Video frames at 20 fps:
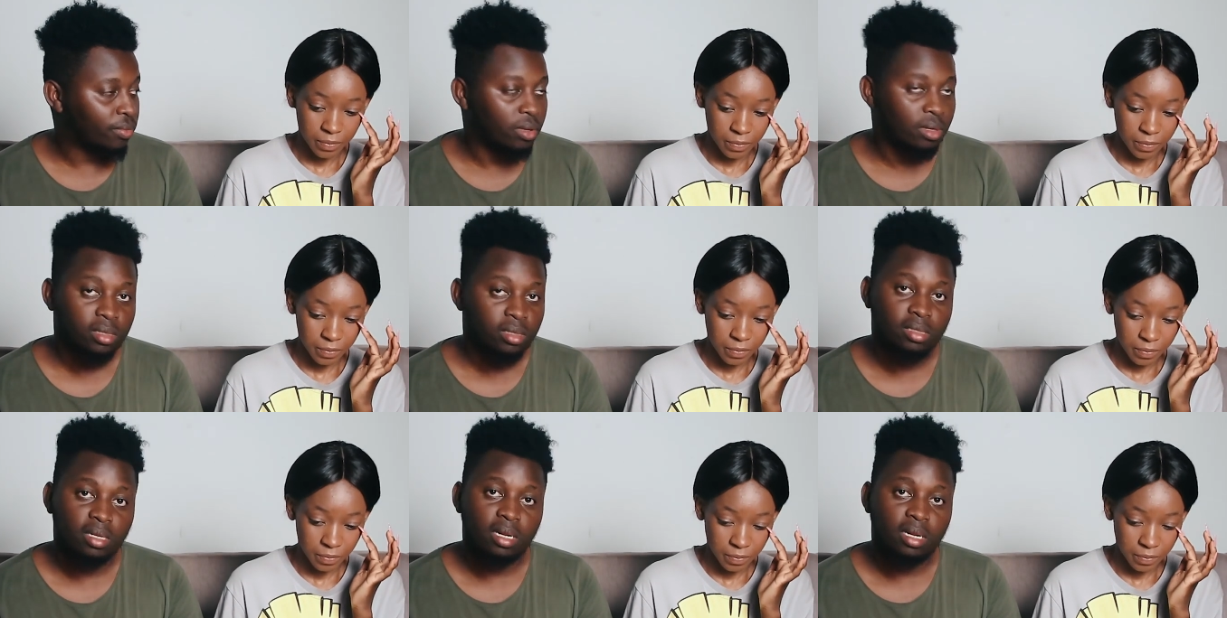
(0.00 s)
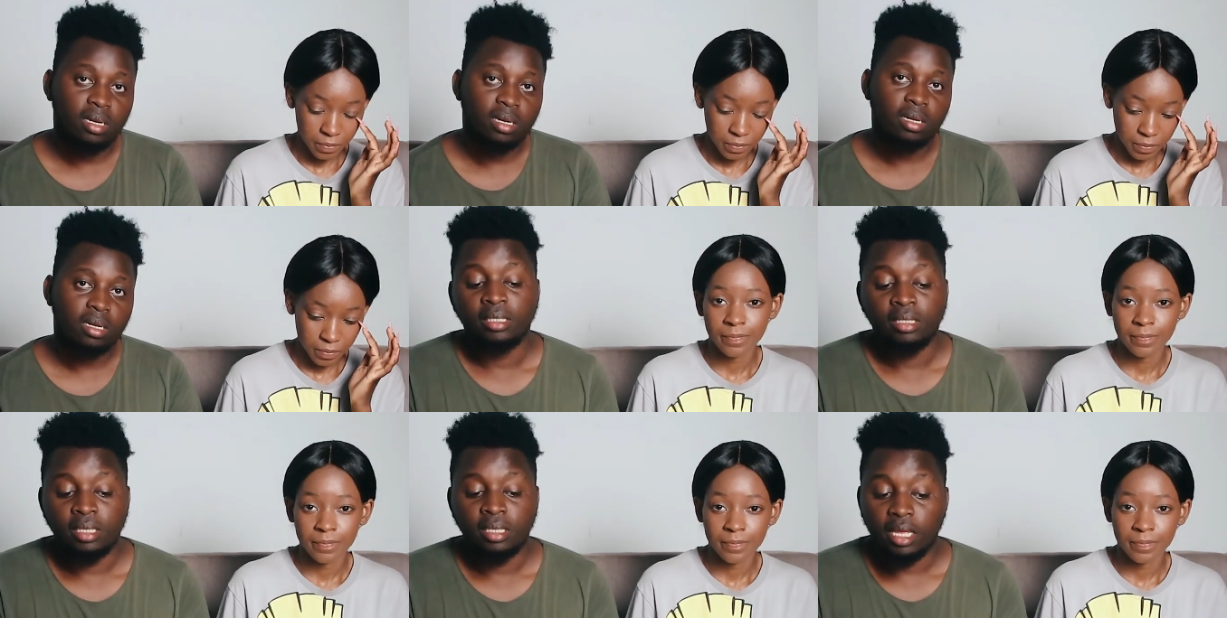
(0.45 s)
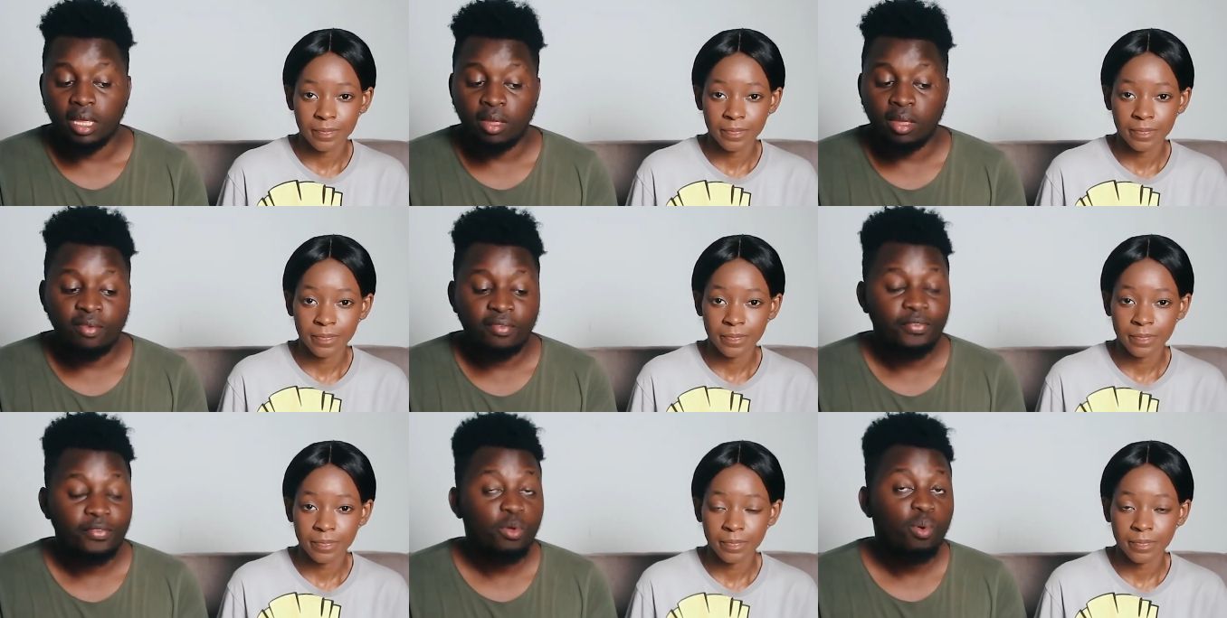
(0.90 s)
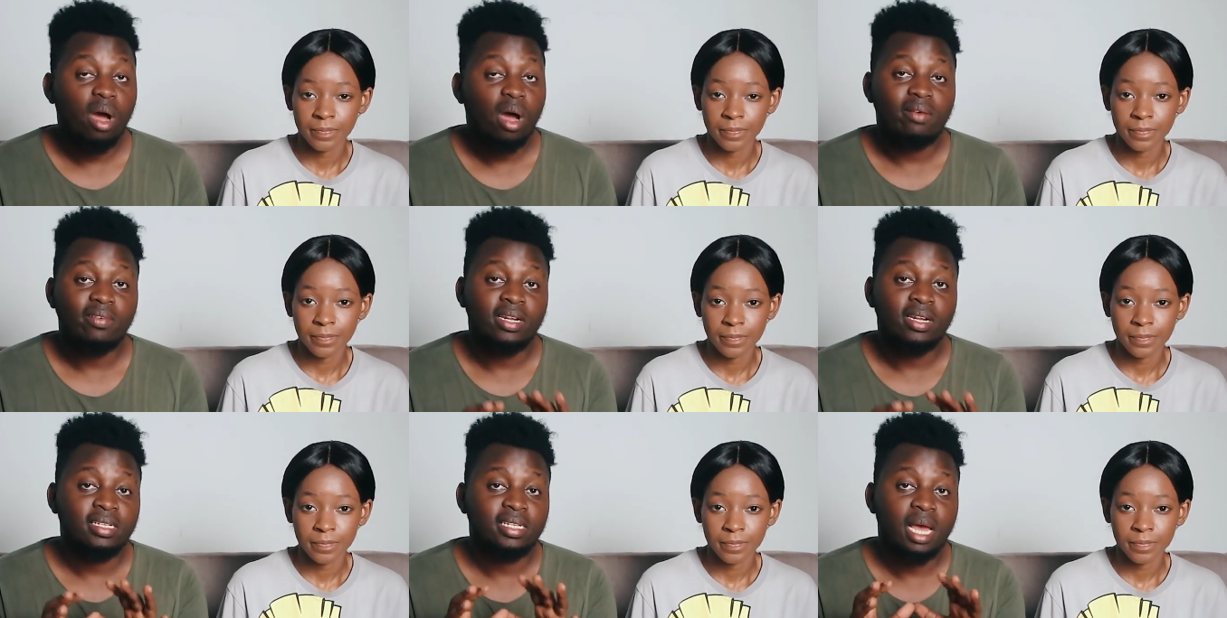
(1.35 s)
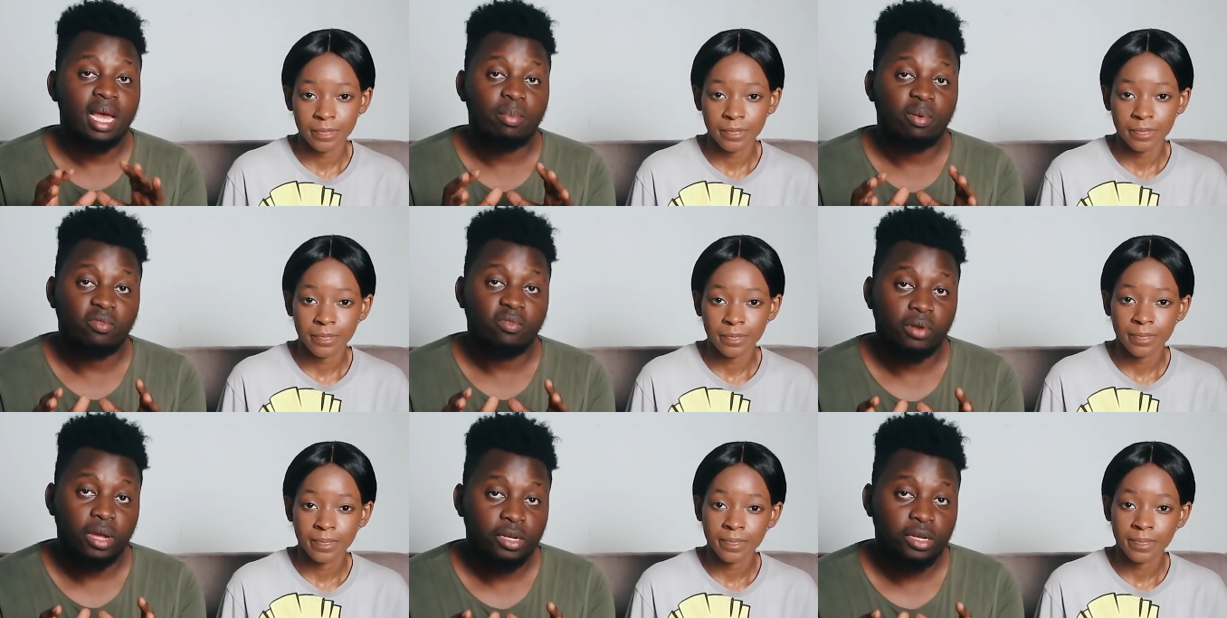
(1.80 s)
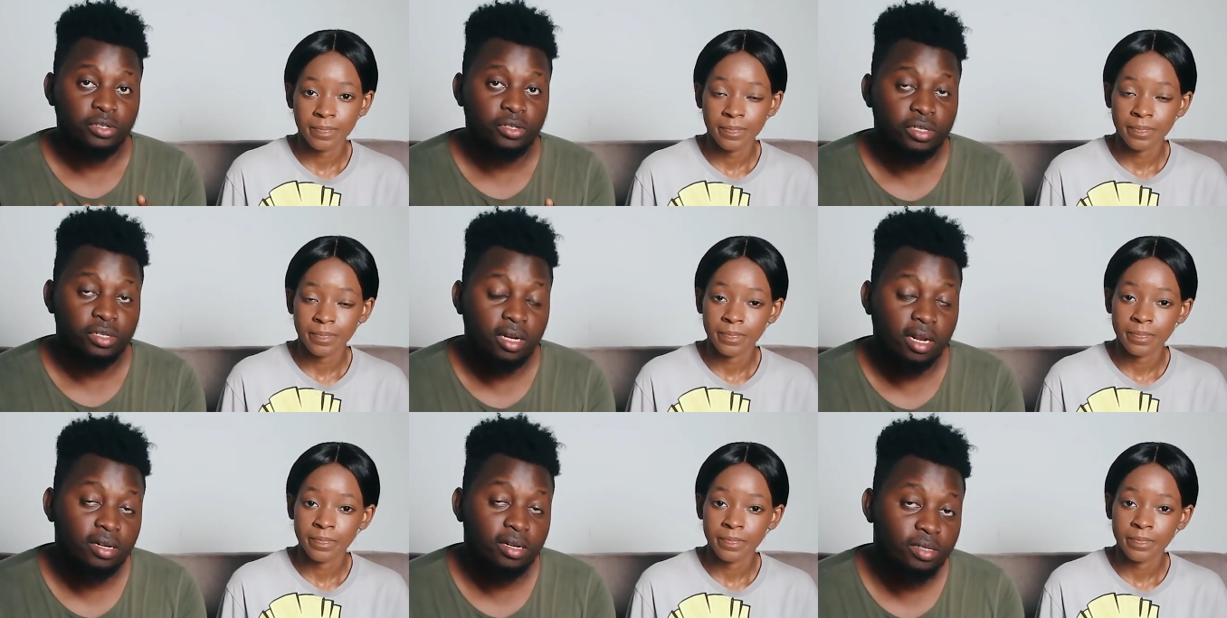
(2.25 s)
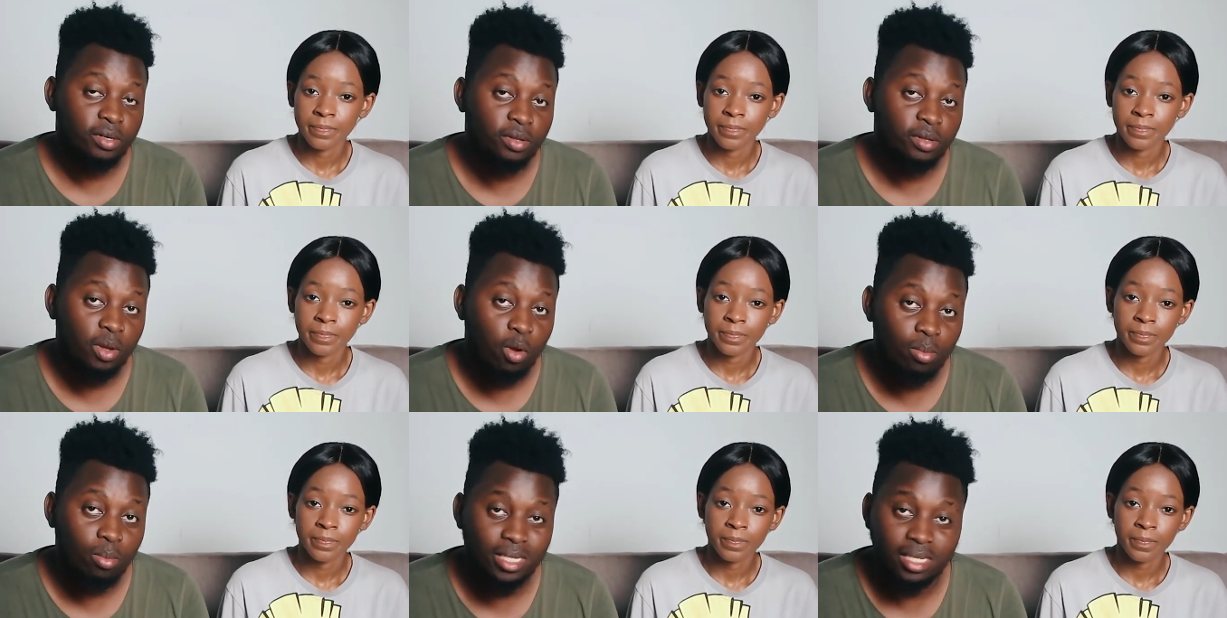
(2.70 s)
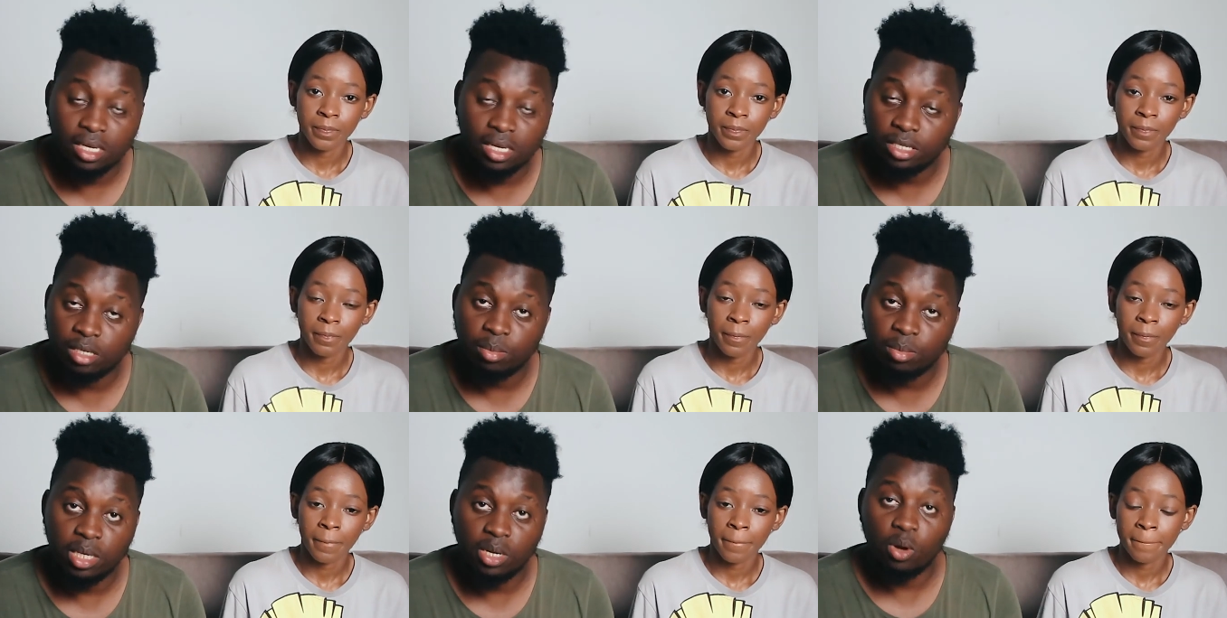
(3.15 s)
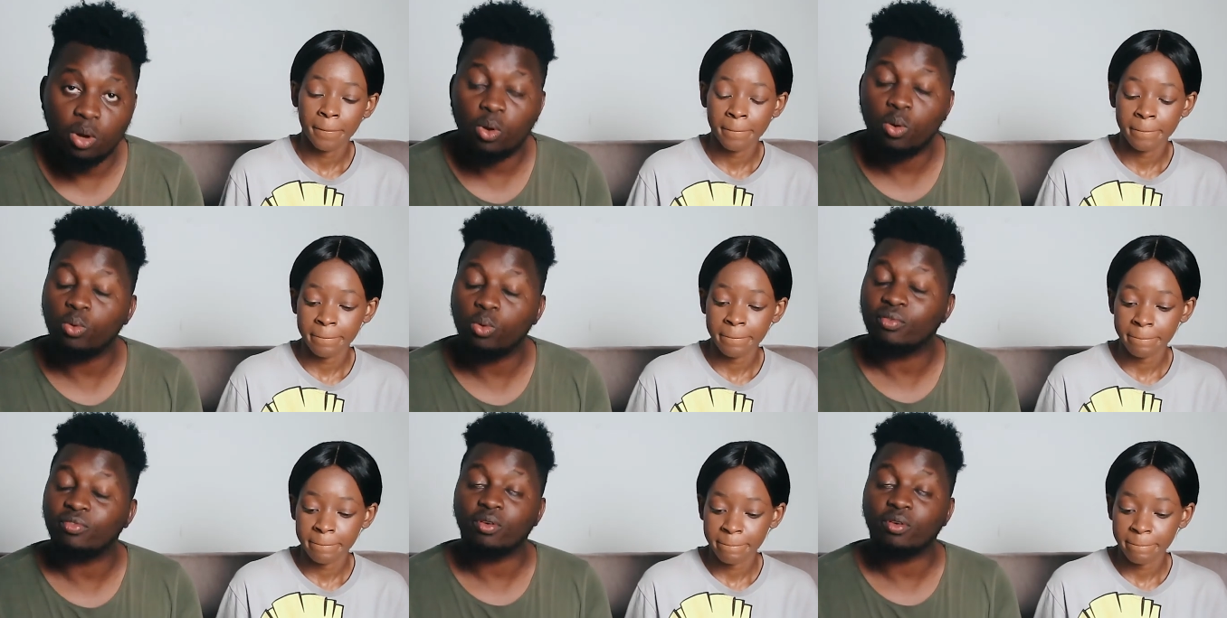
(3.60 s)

Speaker 1: You understand? If you have any type of reactions, let us know in the comment section below.